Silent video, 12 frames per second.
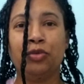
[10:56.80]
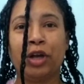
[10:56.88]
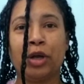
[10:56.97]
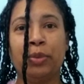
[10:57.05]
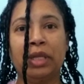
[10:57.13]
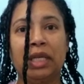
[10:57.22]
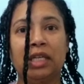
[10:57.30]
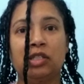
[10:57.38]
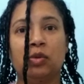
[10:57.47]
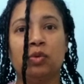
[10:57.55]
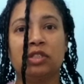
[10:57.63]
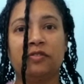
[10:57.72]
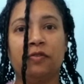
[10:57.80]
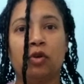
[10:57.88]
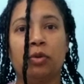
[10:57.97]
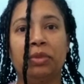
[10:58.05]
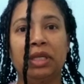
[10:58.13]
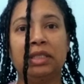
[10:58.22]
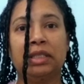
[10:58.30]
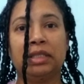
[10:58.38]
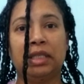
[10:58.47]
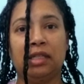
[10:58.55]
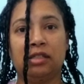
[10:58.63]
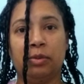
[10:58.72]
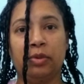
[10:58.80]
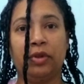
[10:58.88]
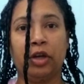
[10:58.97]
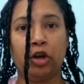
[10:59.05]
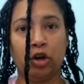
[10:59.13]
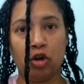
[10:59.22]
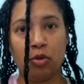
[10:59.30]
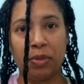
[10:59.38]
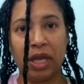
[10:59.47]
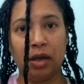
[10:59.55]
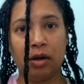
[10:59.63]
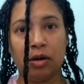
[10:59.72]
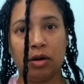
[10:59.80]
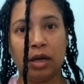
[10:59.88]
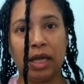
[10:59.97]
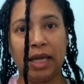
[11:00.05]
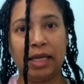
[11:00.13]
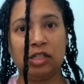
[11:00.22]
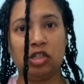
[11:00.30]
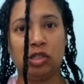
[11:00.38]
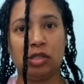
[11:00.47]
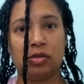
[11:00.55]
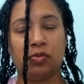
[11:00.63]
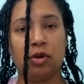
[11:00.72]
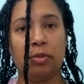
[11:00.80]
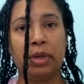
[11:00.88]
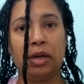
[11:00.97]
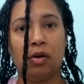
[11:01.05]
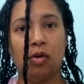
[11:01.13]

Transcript: recommendation was for me to take some of the Curl Maker and just rub it